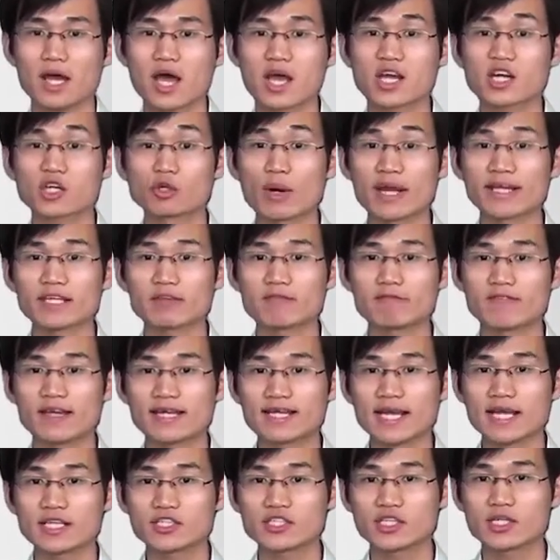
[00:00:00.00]
Create
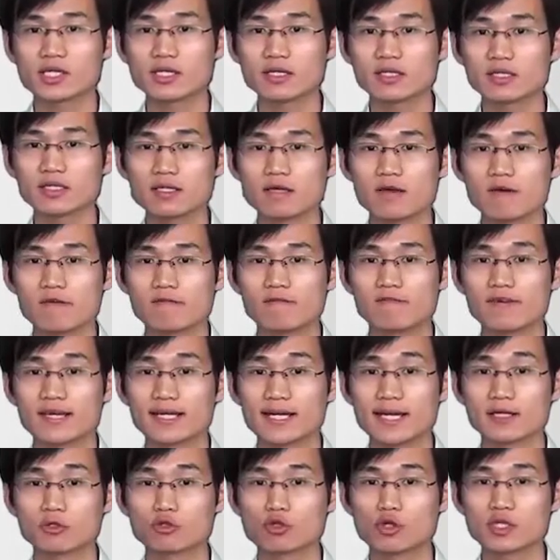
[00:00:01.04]
VLAN 10,
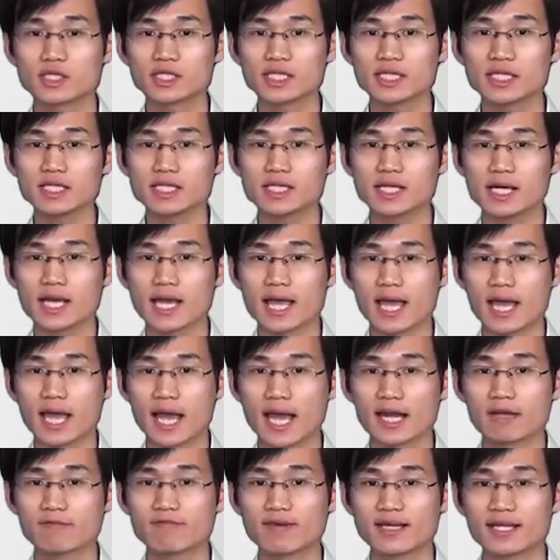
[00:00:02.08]
VLAN 20,
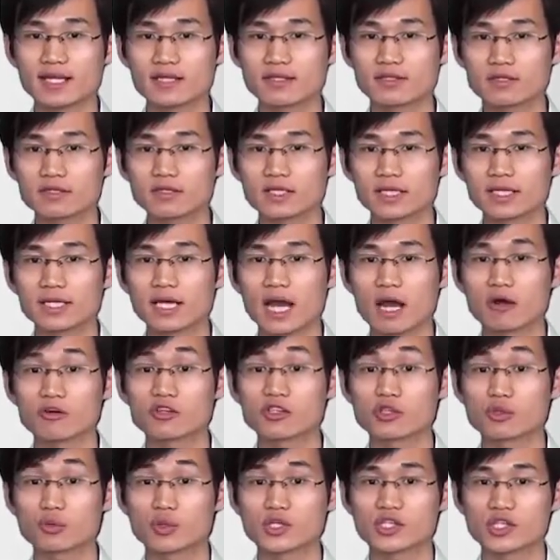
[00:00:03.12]
and VLAN 30 on
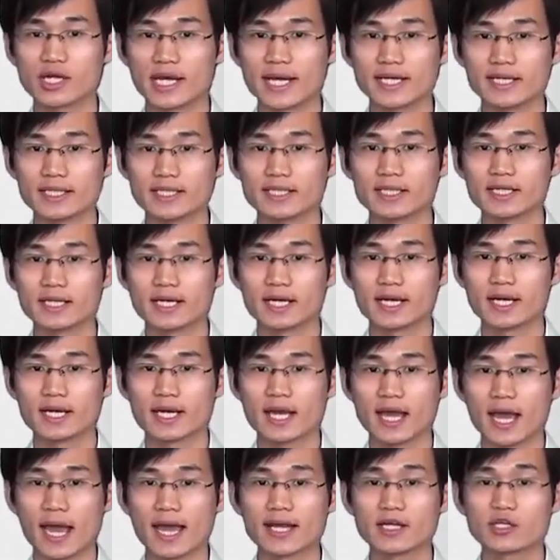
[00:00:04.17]
Switch A
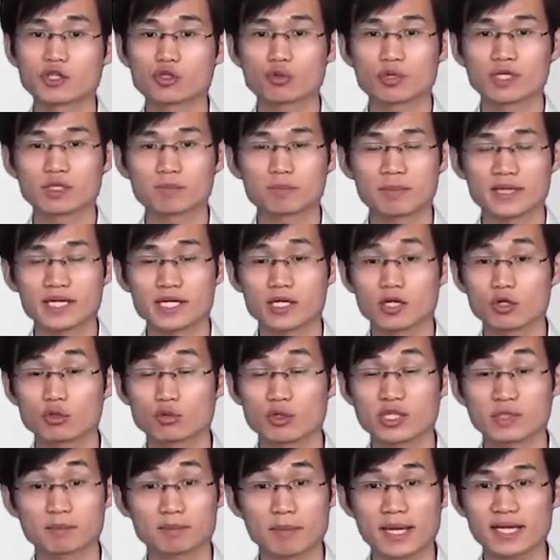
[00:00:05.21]
and Switch B
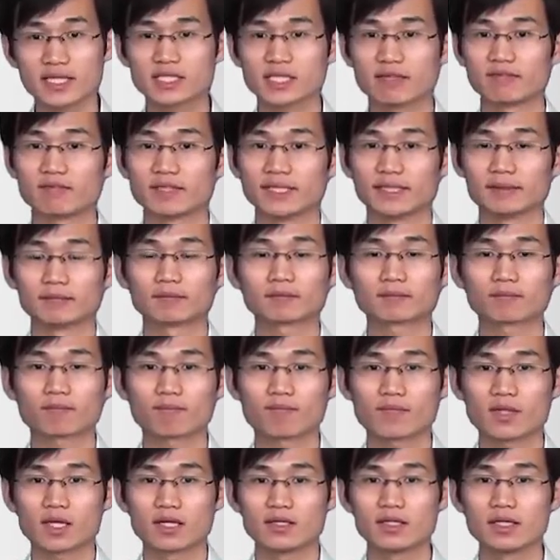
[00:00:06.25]
respectively.
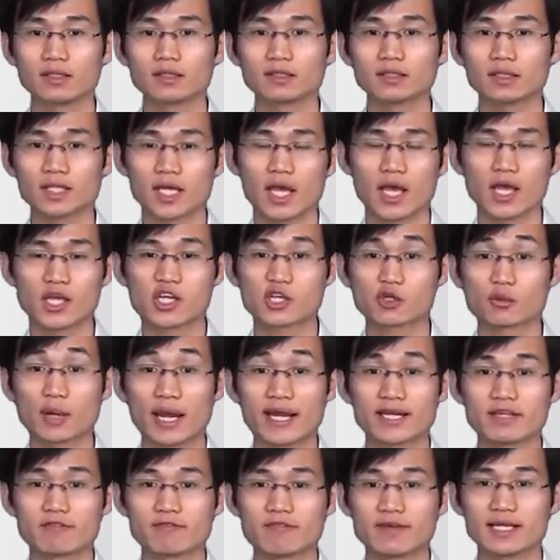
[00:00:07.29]
Then
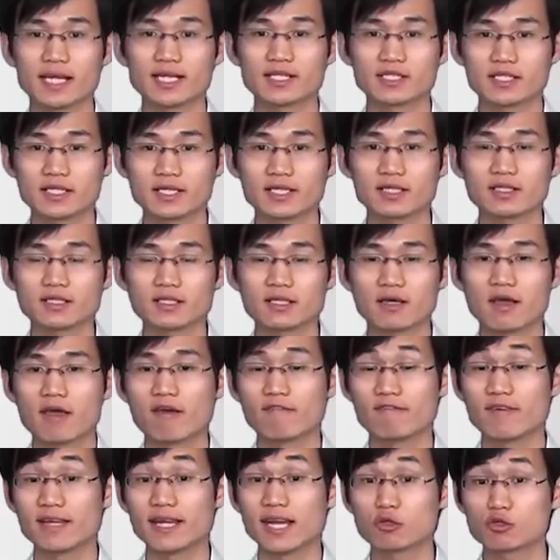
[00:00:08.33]
create VLAN 10,
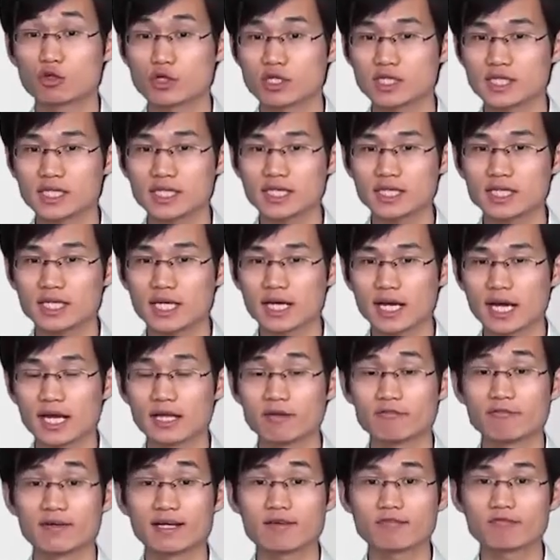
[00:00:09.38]
VLAN 20, and
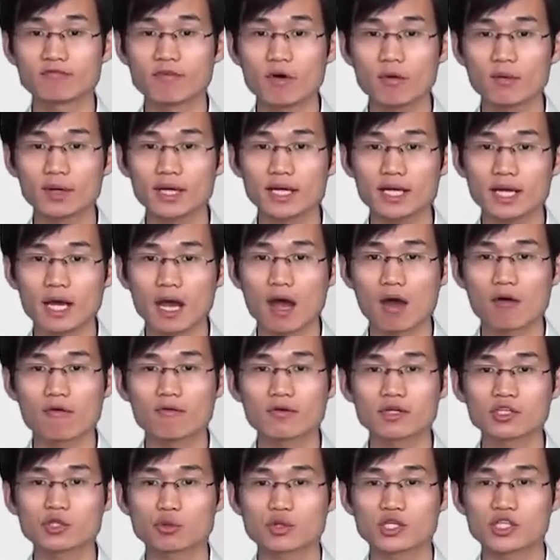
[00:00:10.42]
VLAN 40
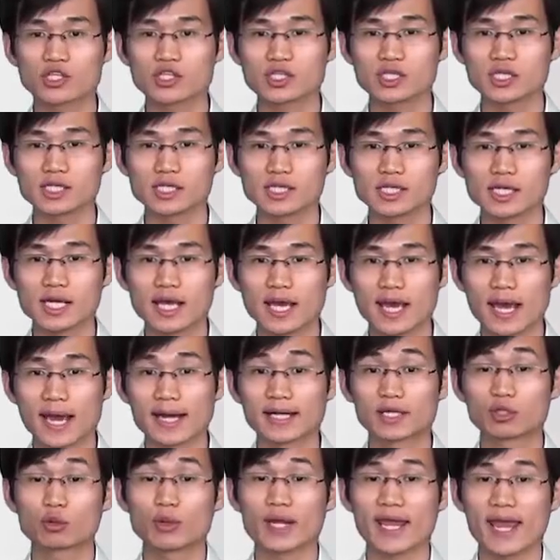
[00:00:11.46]
on Switch C
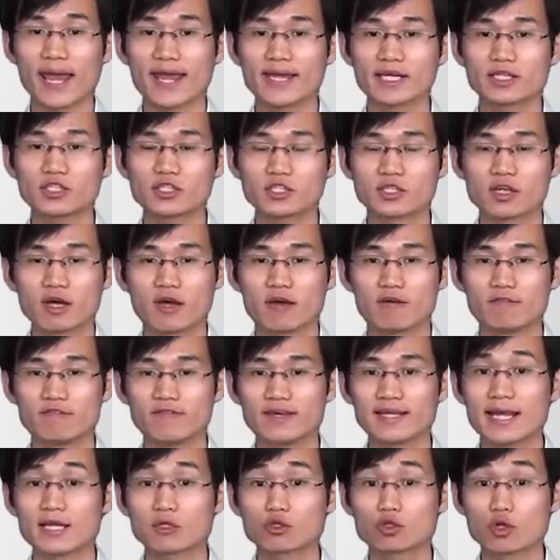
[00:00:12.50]
and create
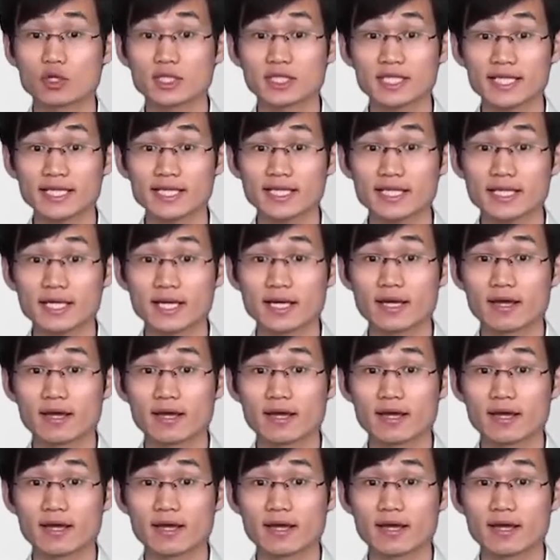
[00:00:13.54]
VLAN 20,